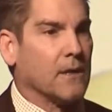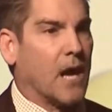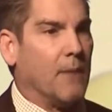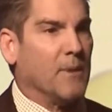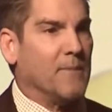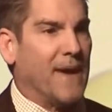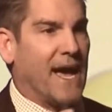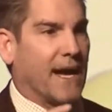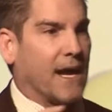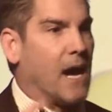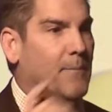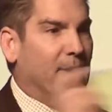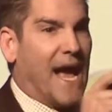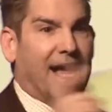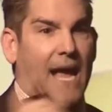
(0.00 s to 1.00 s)
Call me back.
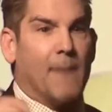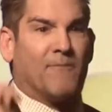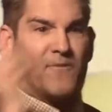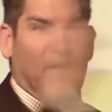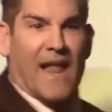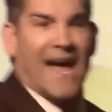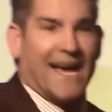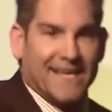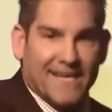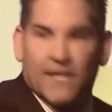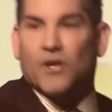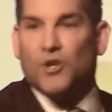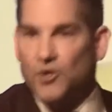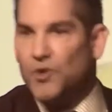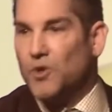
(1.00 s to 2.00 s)
I'll be, I, am flying
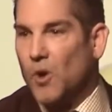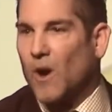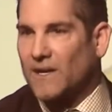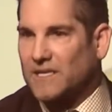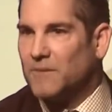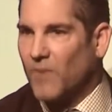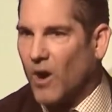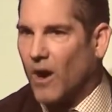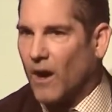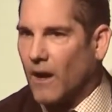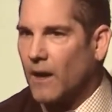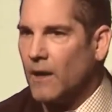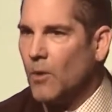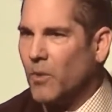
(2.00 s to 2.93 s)
into New York tomorrow.